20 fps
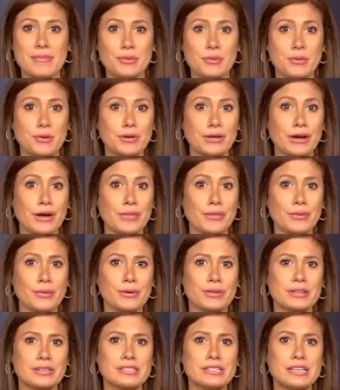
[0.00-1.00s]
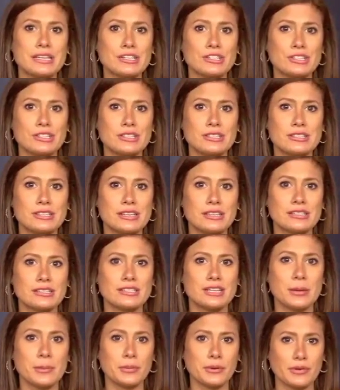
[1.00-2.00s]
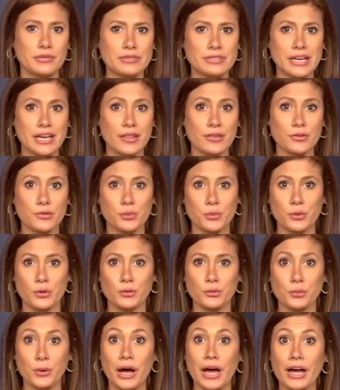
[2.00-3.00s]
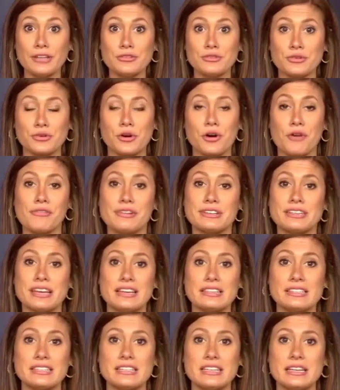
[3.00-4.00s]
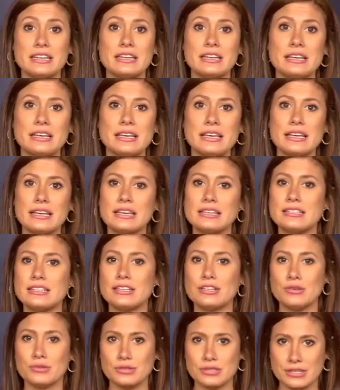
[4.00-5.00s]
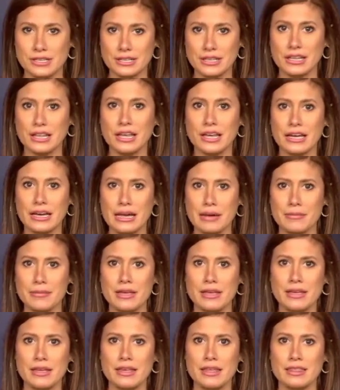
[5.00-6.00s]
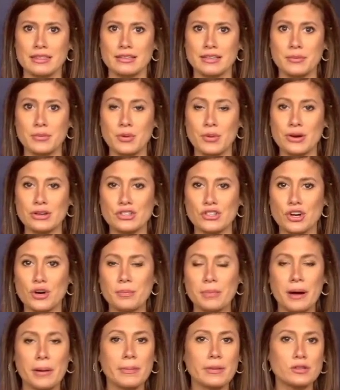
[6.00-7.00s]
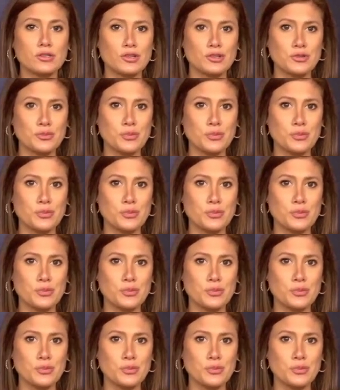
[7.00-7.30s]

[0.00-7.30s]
the World Health Organization says the number of deaths worldwide due to COVID-19 continues to climb. The WHO published its